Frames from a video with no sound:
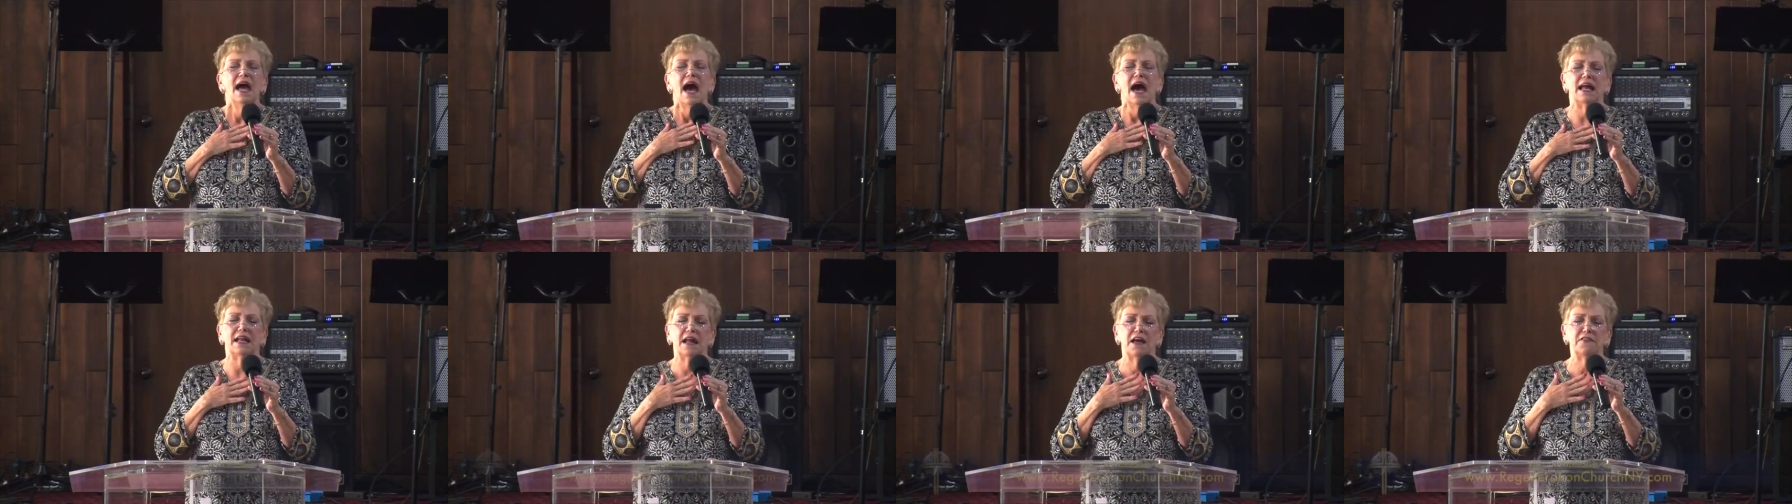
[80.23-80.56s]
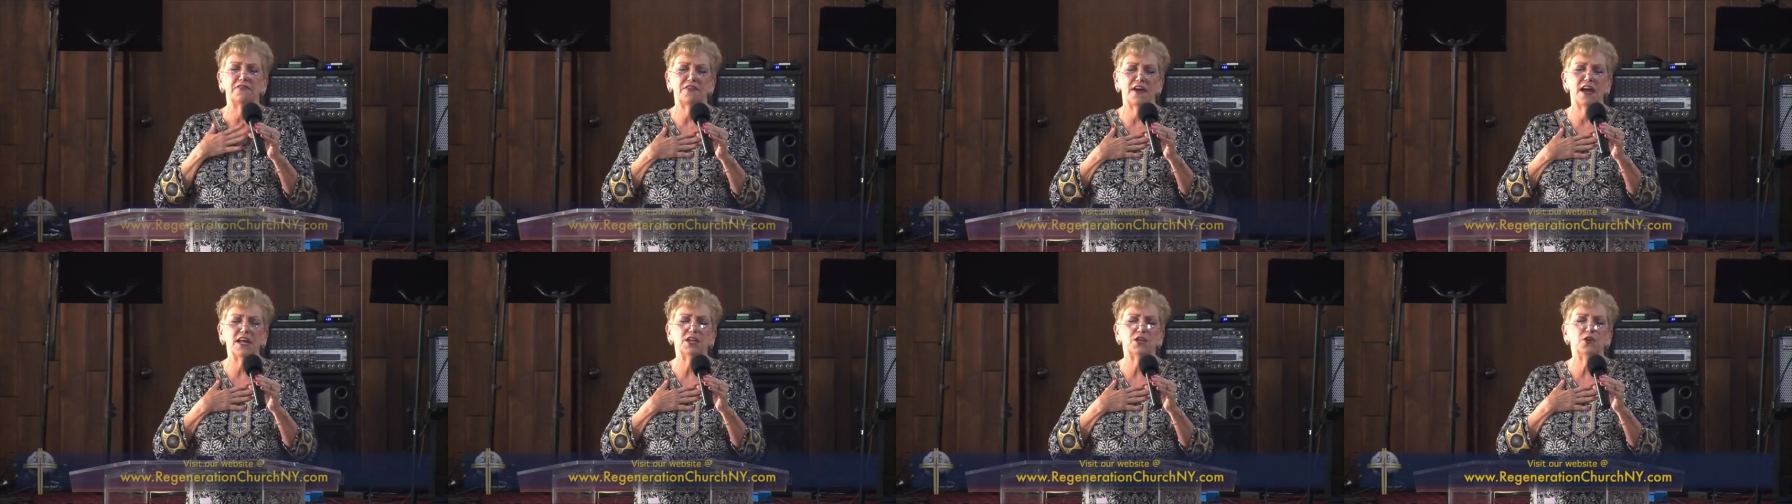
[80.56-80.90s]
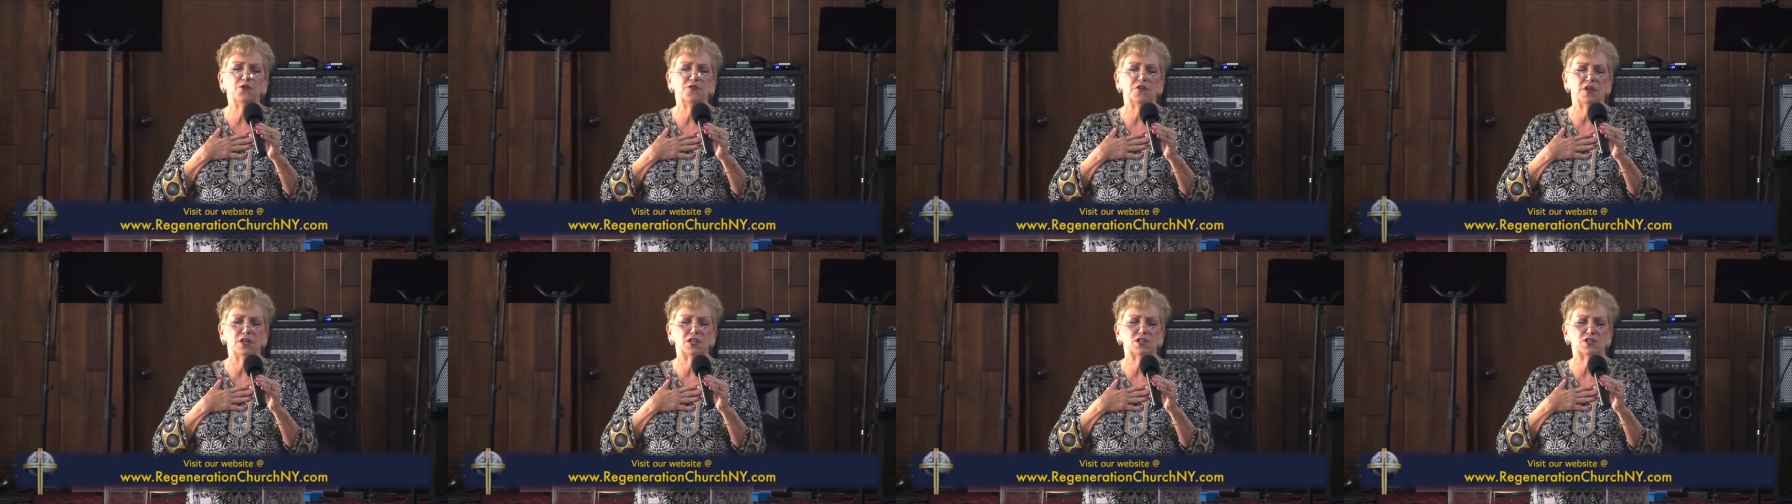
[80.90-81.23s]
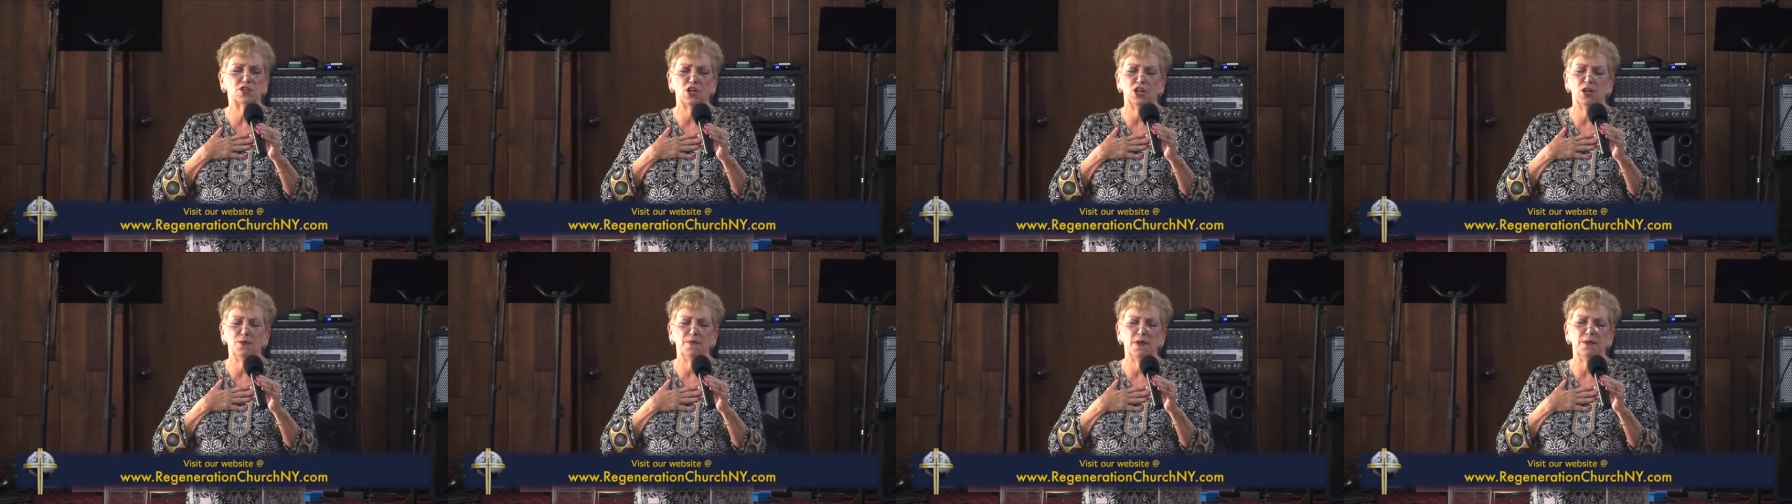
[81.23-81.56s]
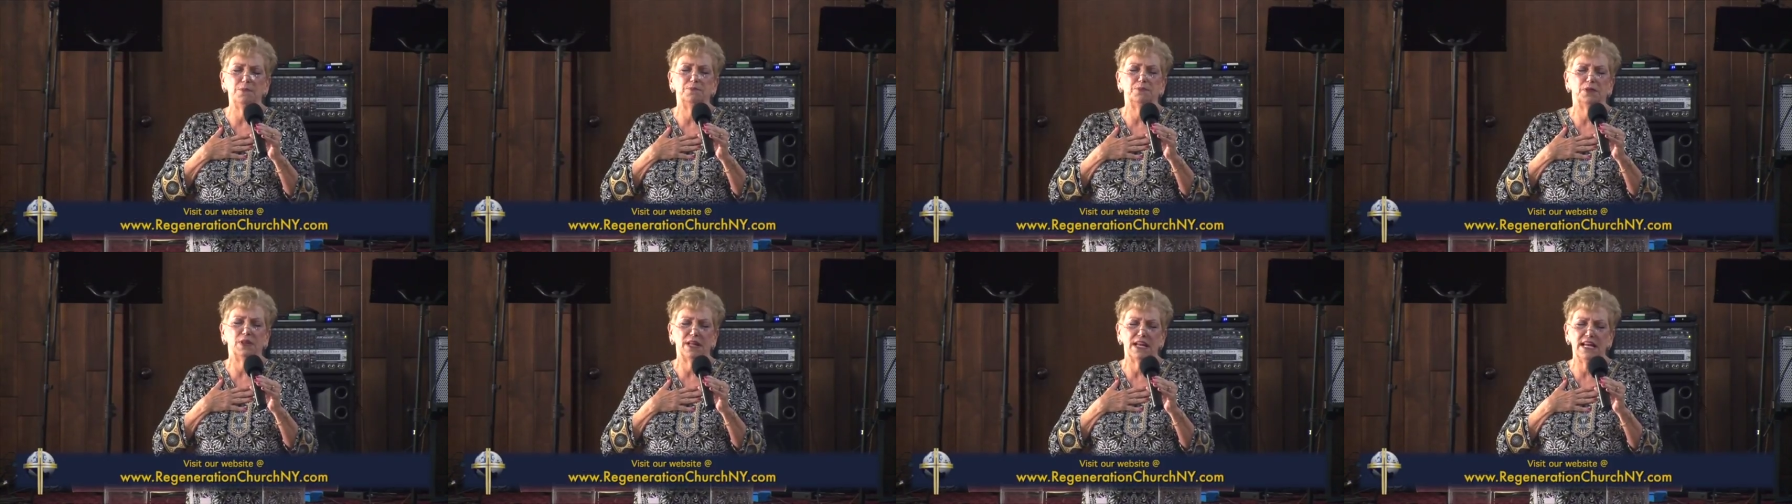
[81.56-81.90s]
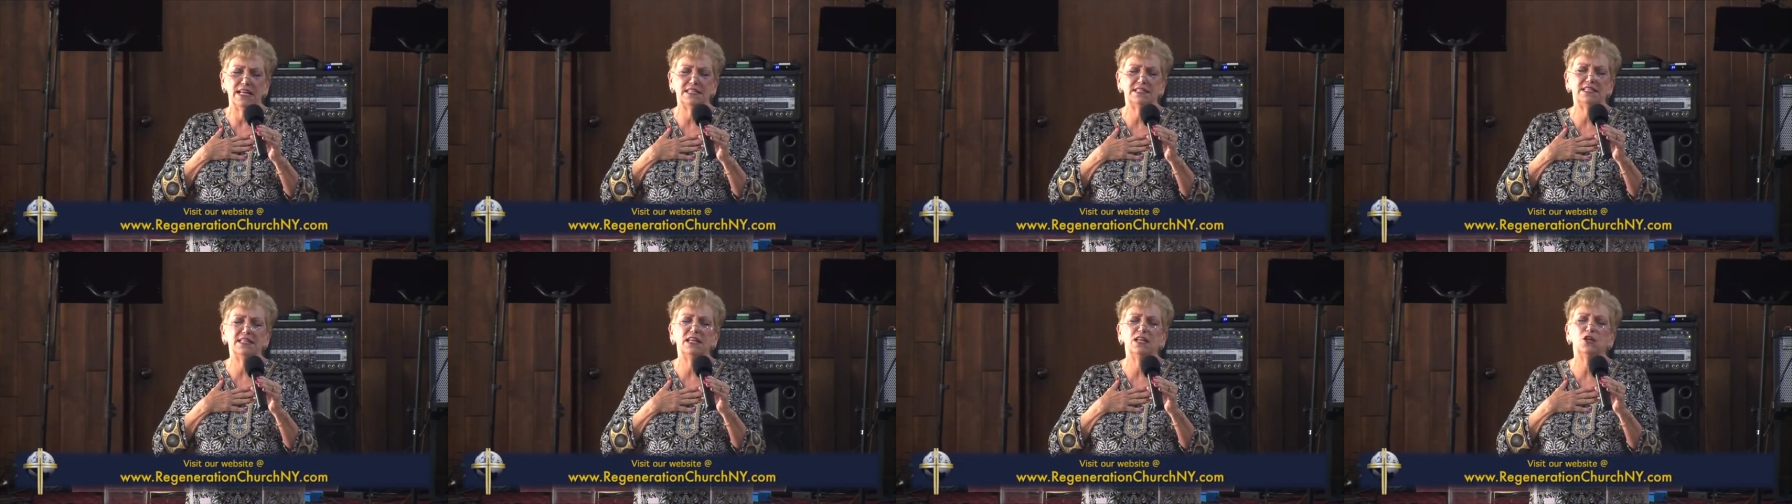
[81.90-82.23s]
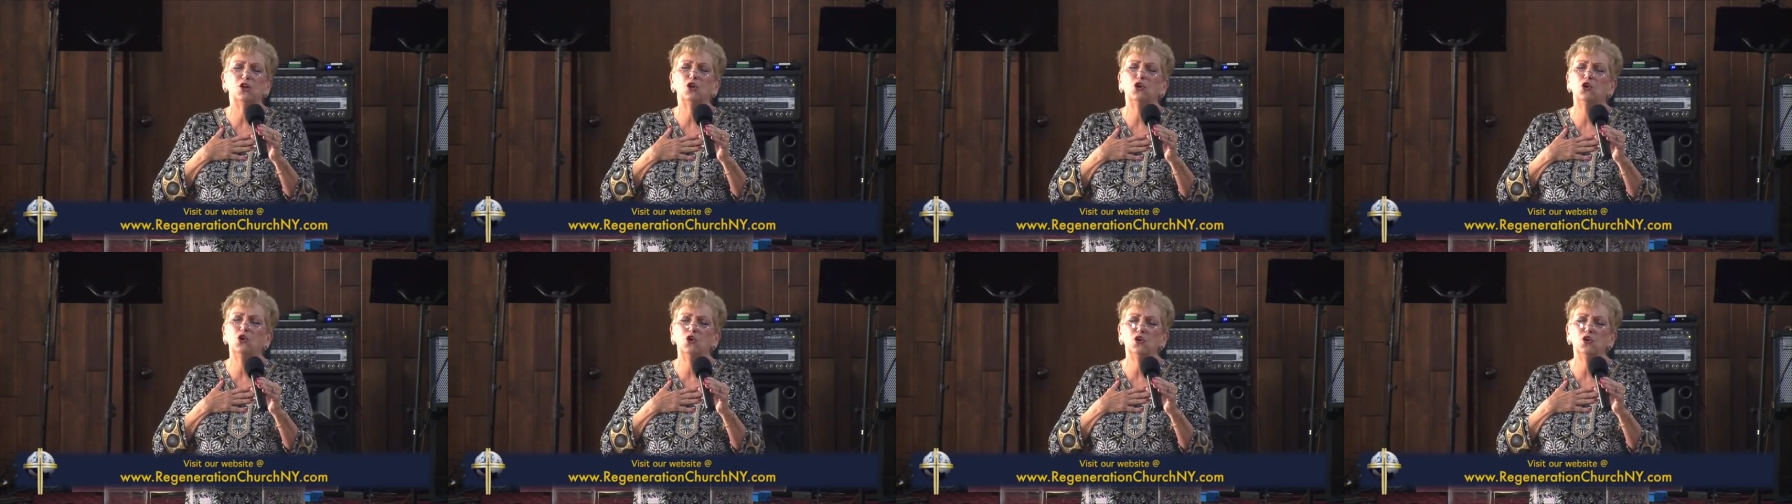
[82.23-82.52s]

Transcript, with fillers: And I thank you that it's going to be planted in